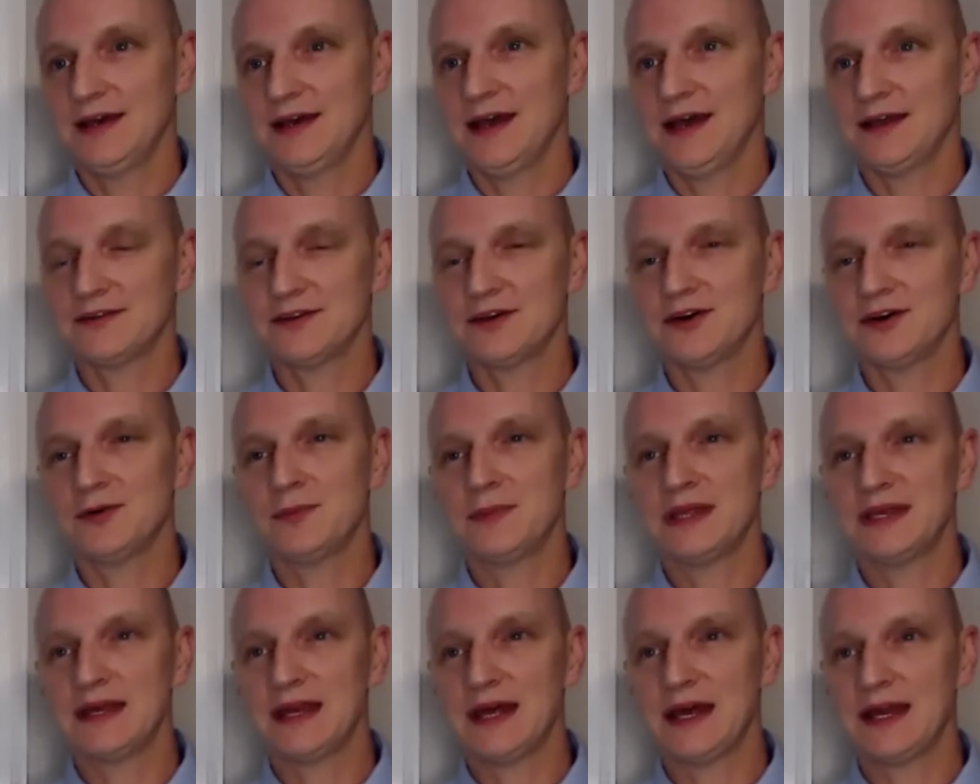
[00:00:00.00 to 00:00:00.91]
And so
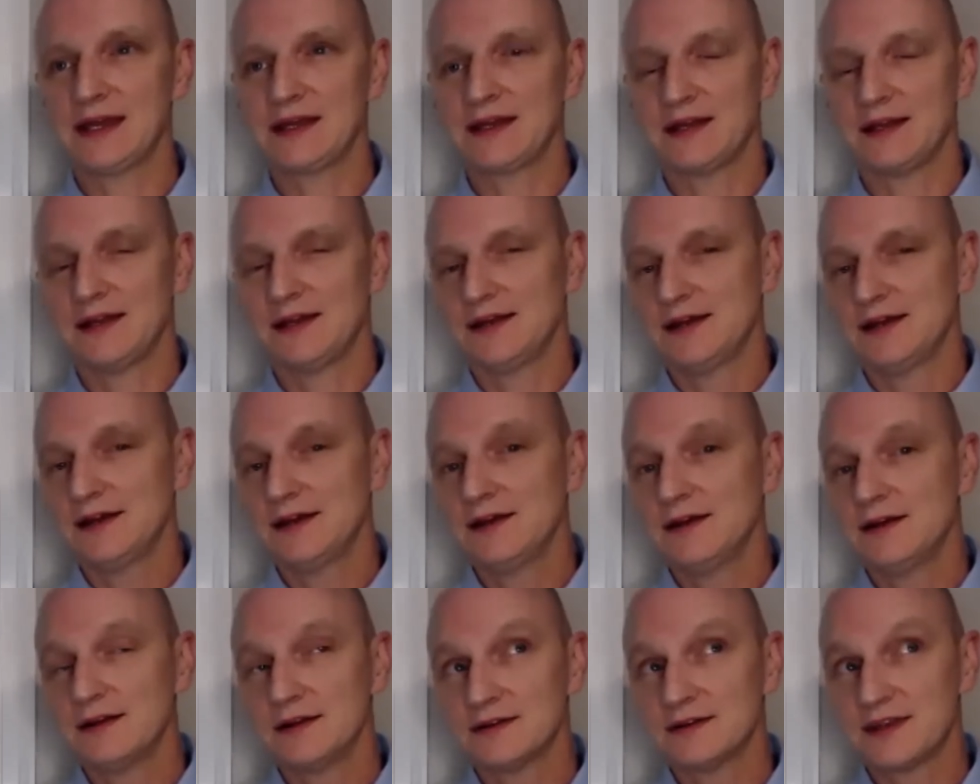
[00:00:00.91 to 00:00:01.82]
midnight,
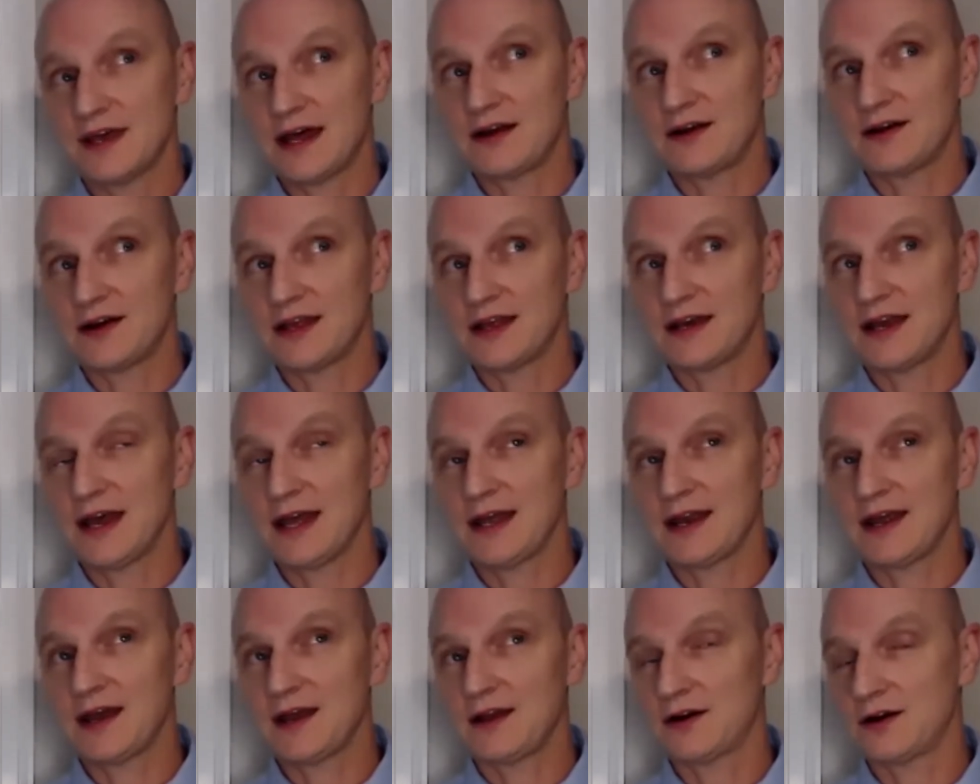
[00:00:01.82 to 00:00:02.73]
Saturday
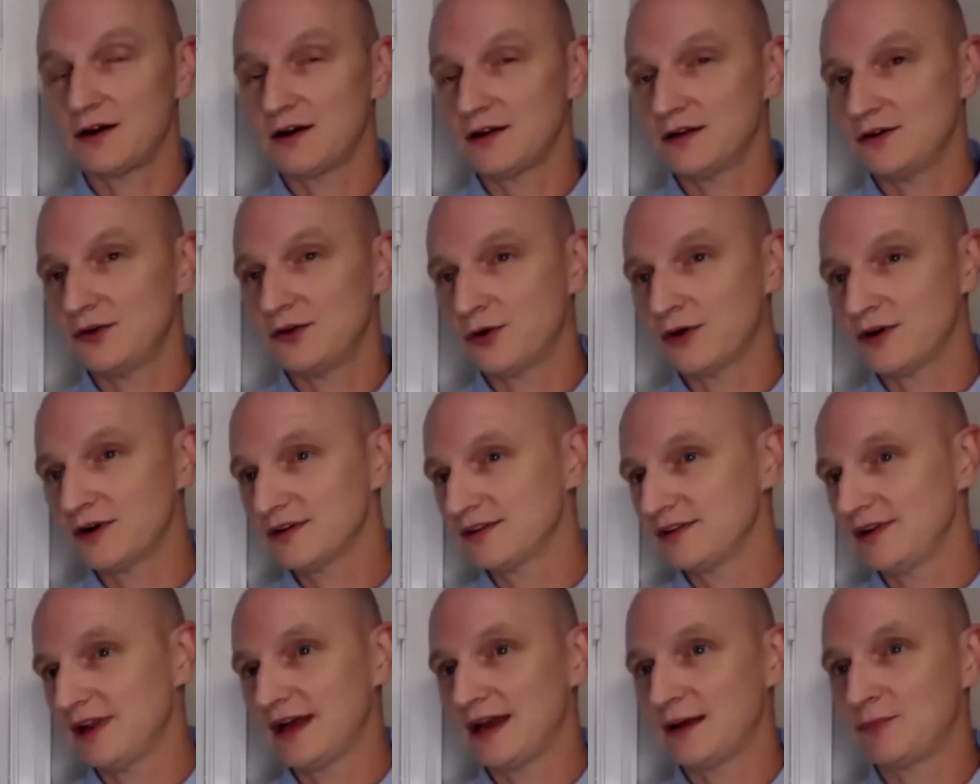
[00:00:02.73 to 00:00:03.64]
night, I heard a door
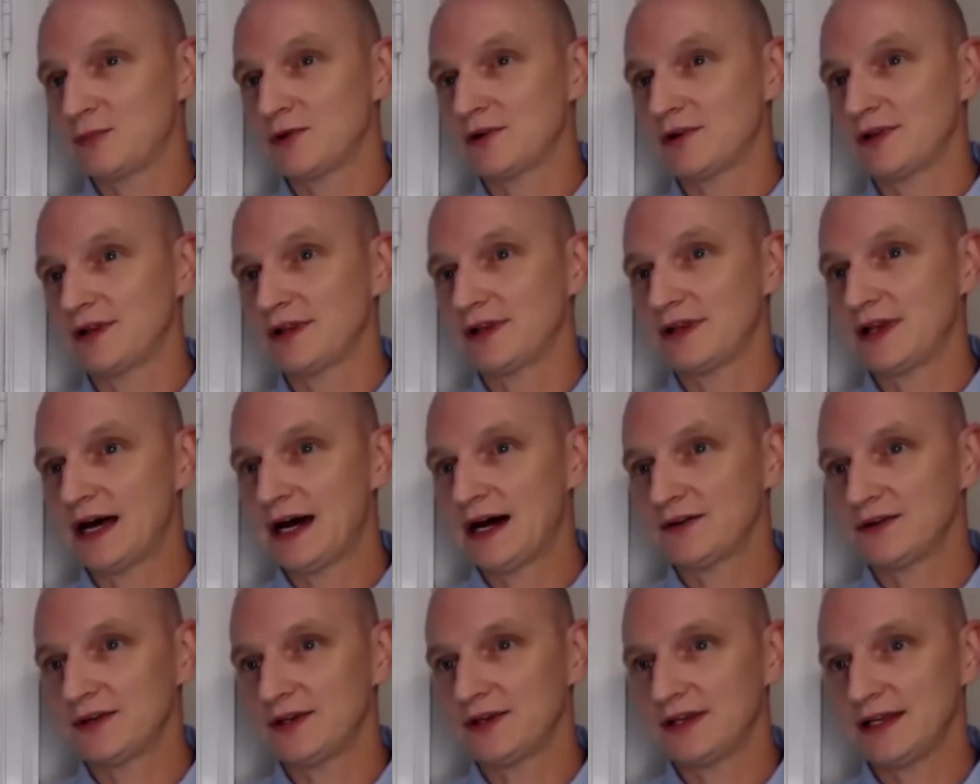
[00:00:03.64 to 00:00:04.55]
slam really
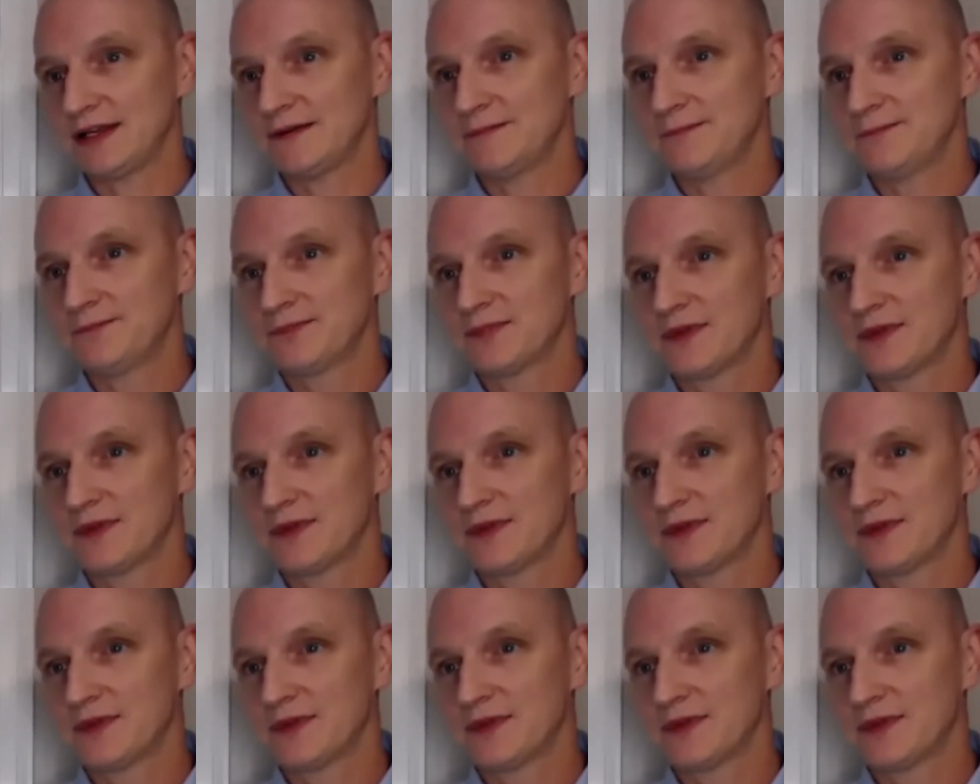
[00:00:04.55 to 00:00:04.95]
loudly,